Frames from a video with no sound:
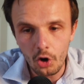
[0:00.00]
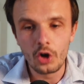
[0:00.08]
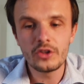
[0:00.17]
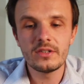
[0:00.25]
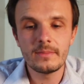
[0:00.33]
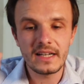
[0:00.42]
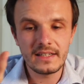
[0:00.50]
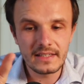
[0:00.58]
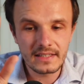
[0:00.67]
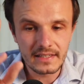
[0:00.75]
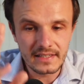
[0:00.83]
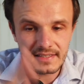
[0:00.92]

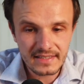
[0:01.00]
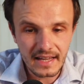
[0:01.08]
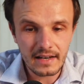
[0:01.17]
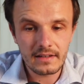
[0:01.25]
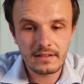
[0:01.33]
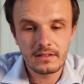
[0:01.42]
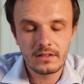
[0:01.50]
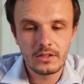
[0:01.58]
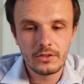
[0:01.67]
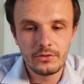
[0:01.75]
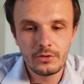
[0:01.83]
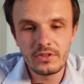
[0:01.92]
automatically sent
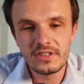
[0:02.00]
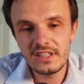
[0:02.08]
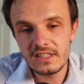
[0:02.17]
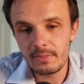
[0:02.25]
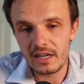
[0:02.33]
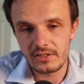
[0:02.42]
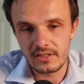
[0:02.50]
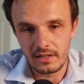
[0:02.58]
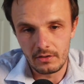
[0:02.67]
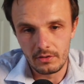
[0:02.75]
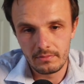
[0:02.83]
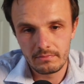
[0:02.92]
to the dispatch
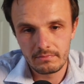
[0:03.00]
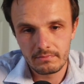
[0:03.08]
center.